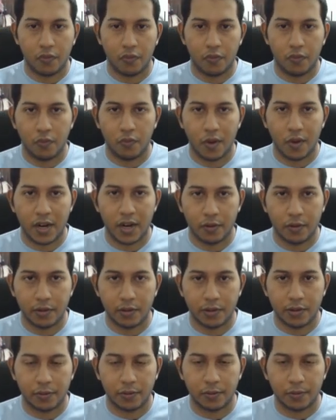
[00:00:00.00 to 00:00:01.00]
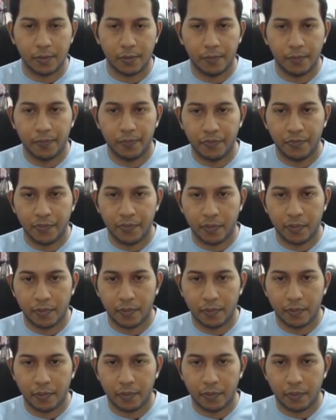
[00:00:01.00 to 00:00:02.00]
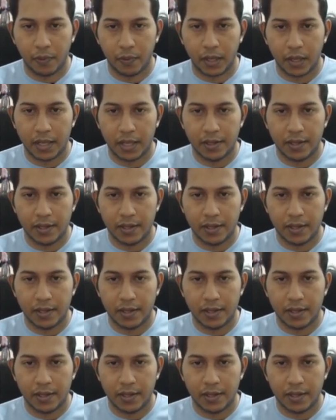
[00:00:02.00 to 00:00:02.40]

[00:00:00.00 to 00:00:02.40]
1/2. Okay,